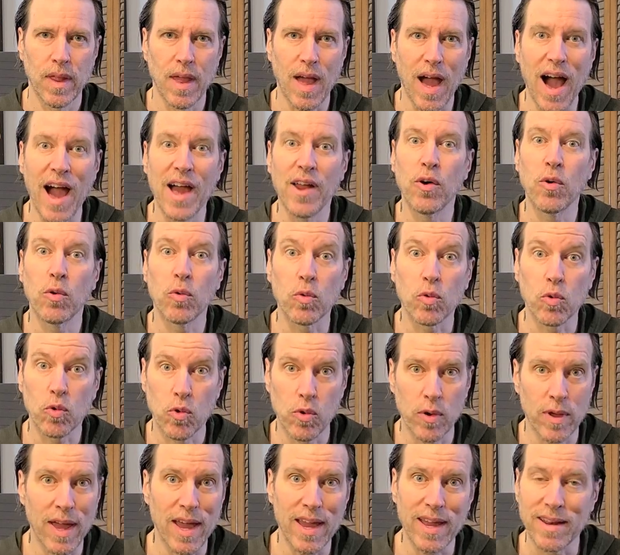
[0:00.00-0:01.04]
I don't
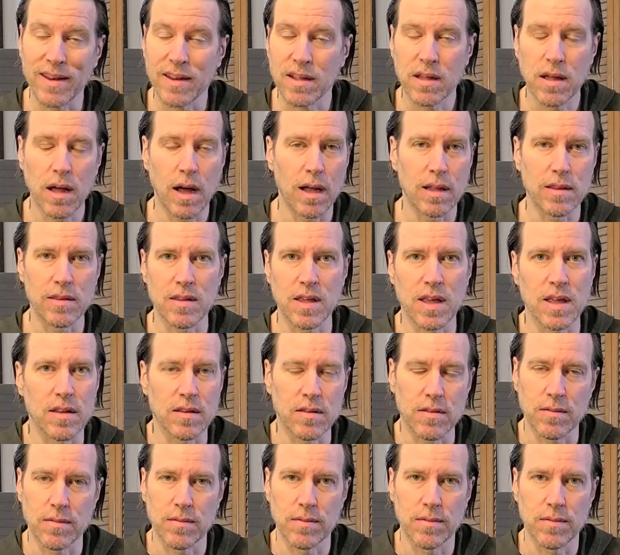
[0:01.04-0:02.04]
create content.